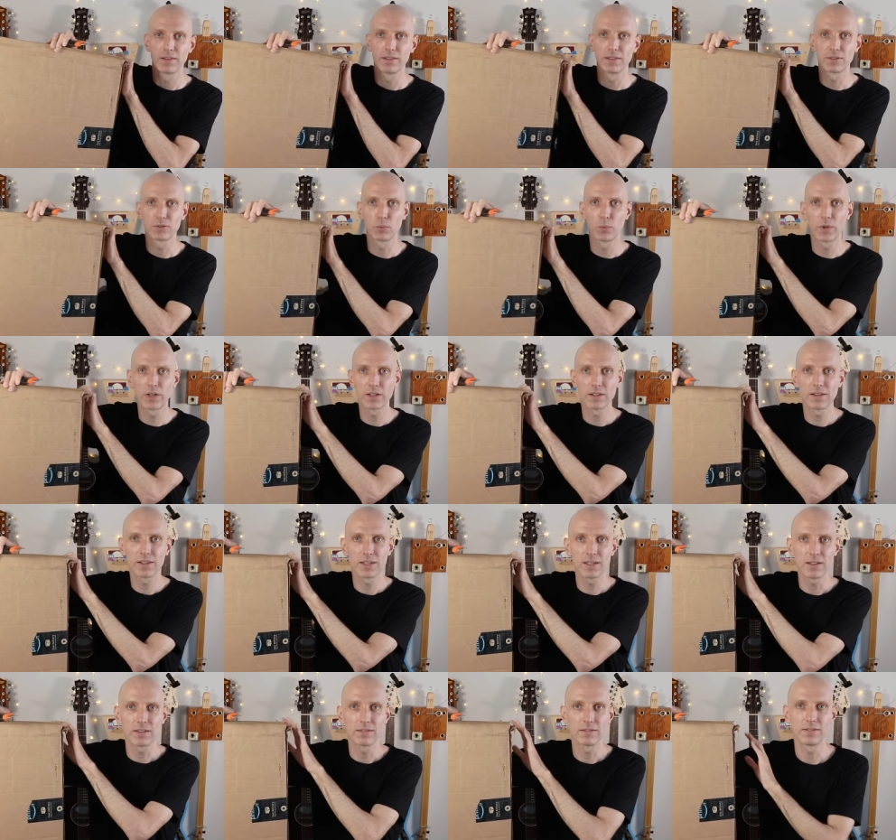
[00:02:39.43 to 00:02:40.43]
this
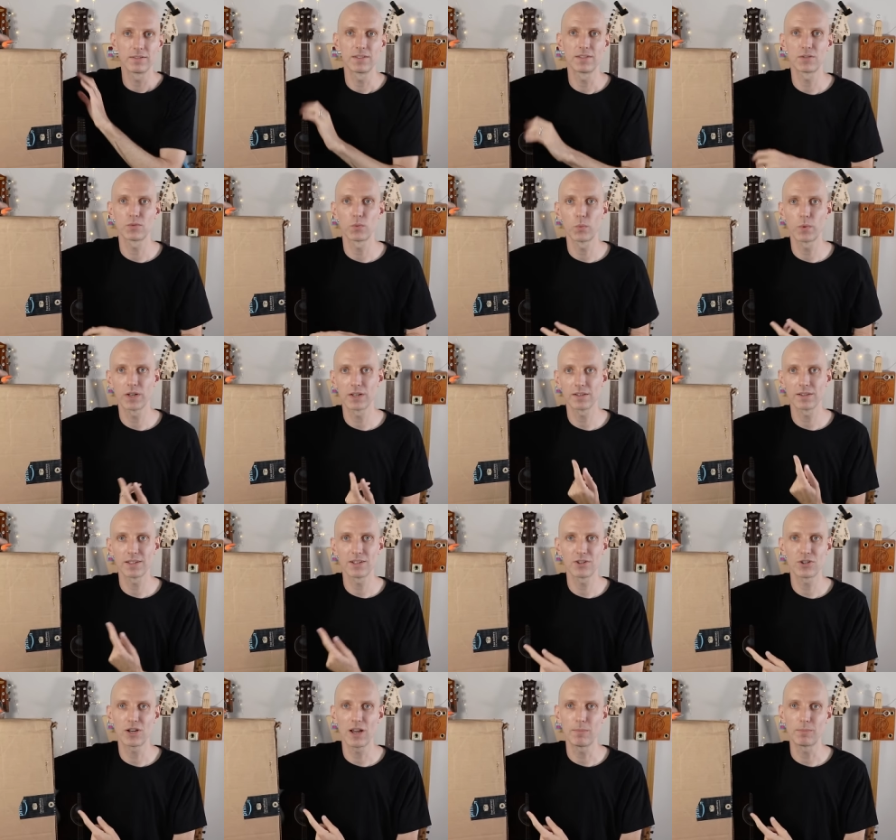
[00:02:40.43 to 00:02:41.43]
weirdly
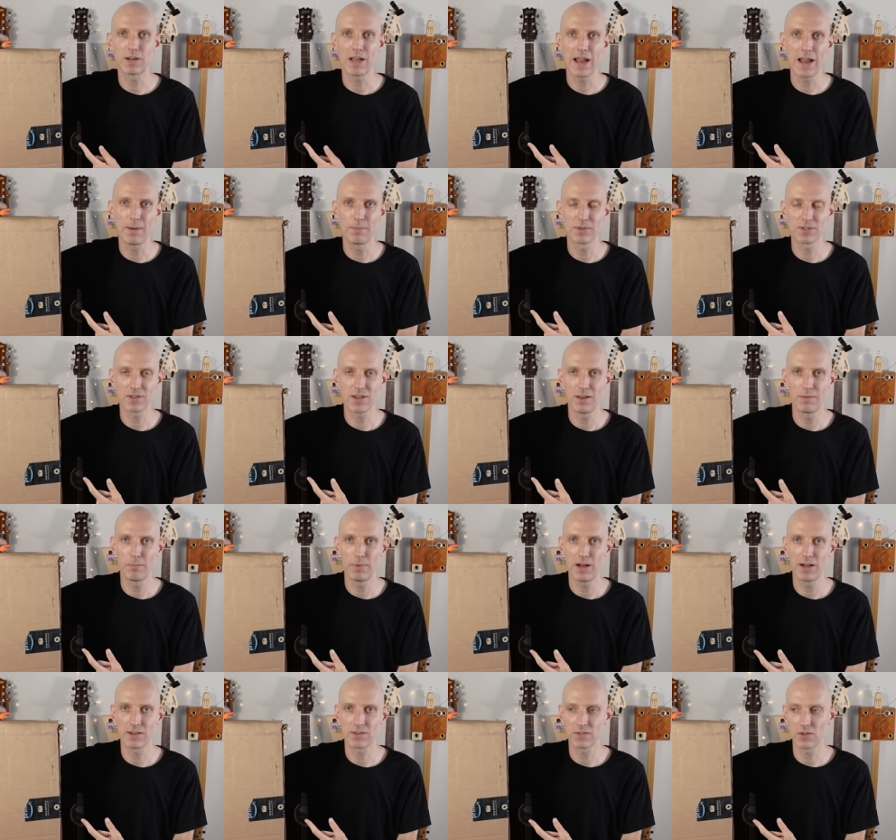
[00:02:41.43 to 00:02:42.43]
shaped Amazon
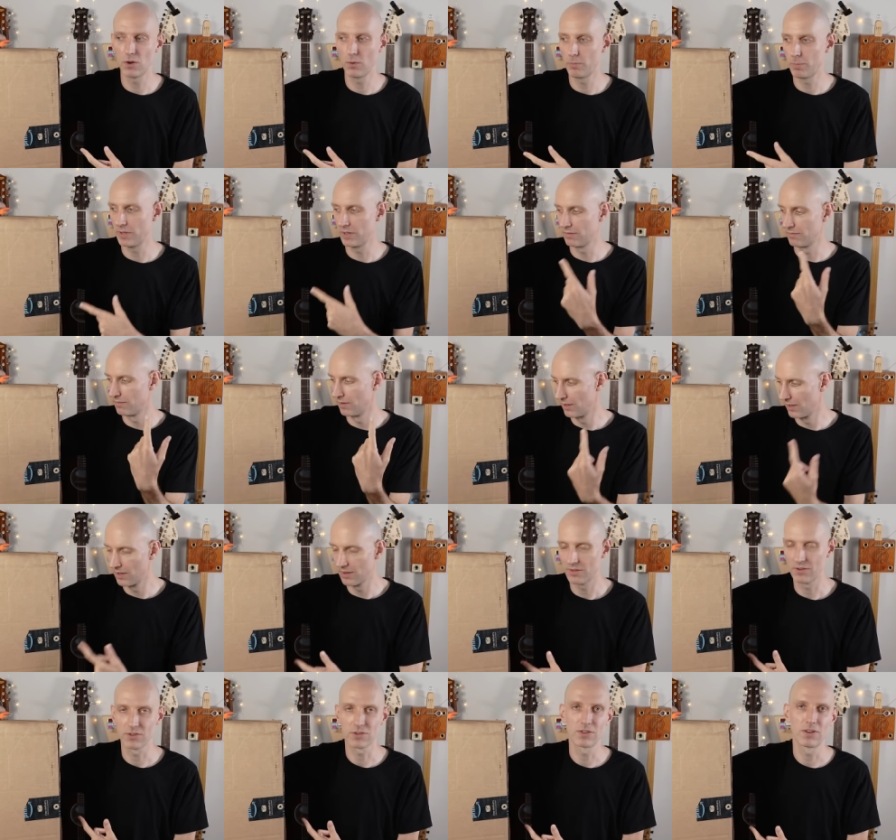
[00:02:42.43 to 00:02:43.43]
box open.
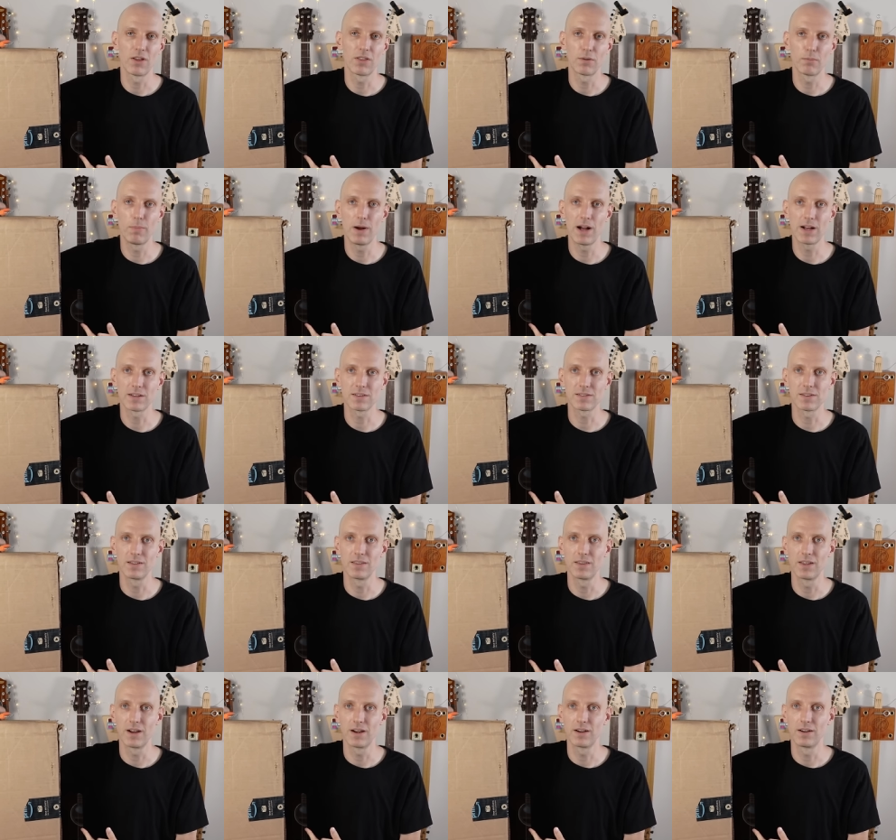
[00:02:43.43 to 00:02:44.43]
There's another box
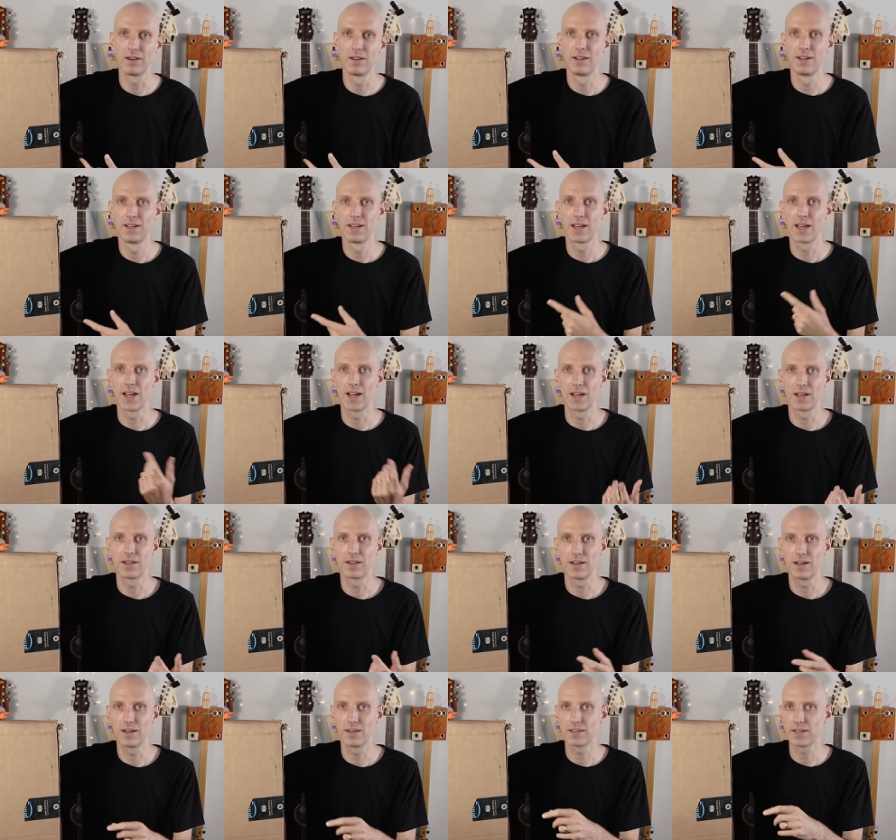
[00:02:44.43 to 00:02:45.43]
in there,
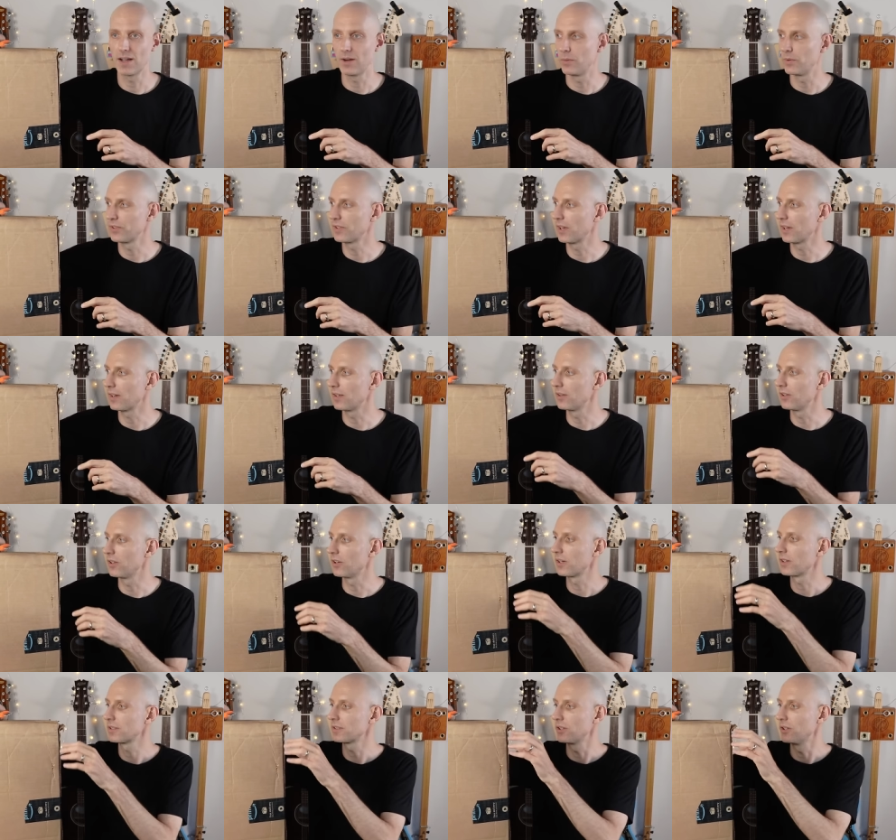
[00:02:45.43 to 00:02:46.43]
and yeah, we'll take a
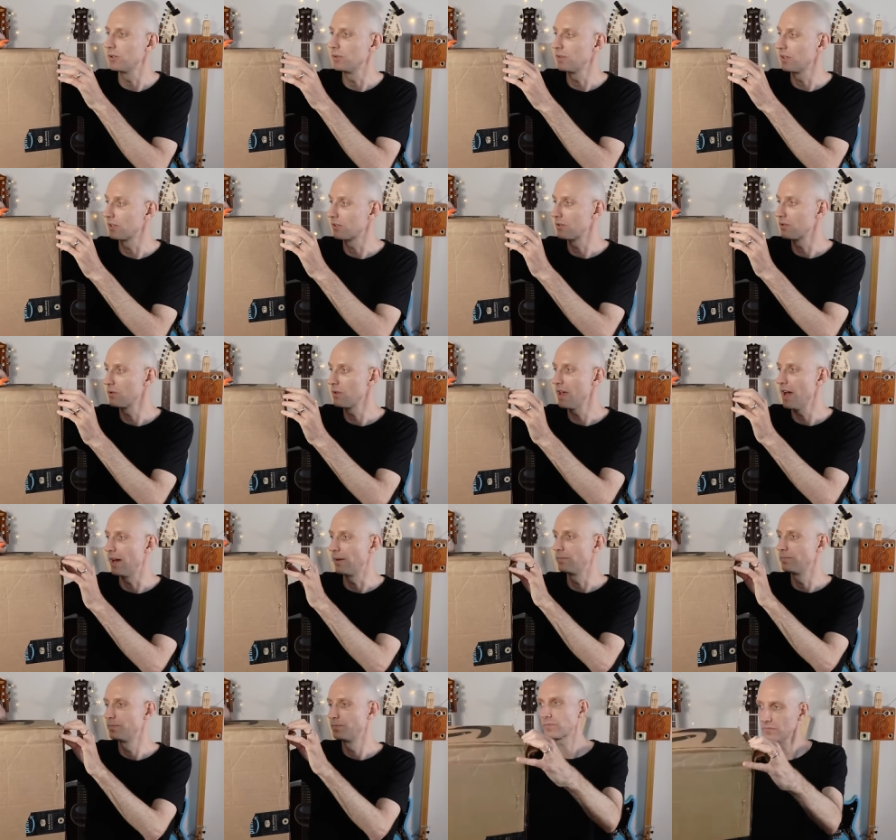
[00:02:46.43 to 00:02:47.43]
look. So let's do
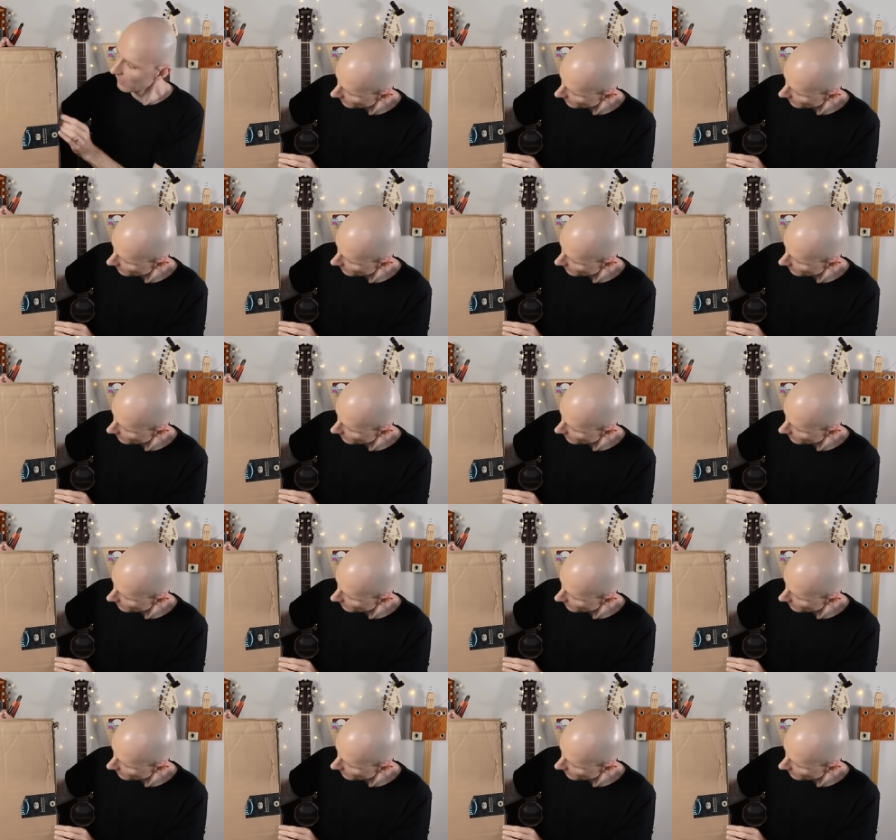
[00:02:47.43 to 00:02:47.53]
that.